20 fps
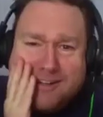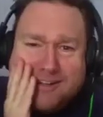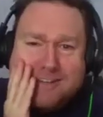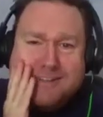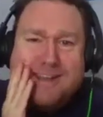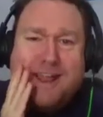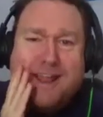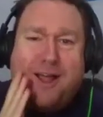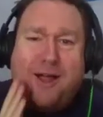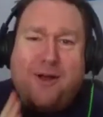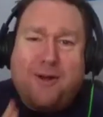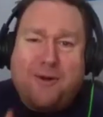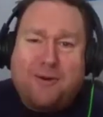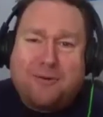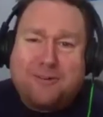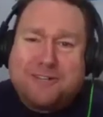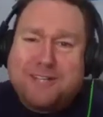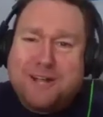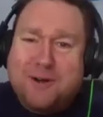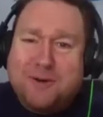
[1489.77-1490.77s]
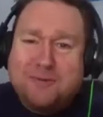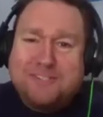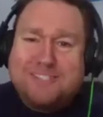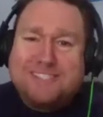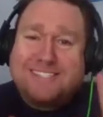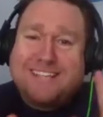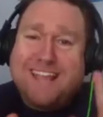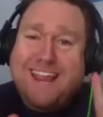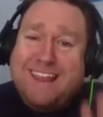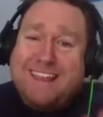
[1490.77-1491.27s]
no don't okay.
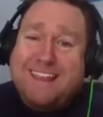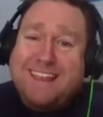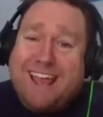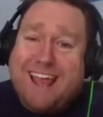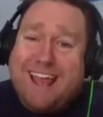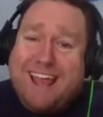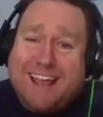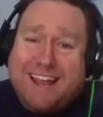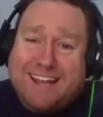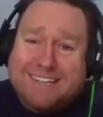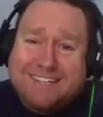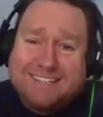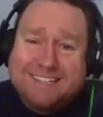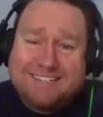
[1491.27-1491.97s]
say that all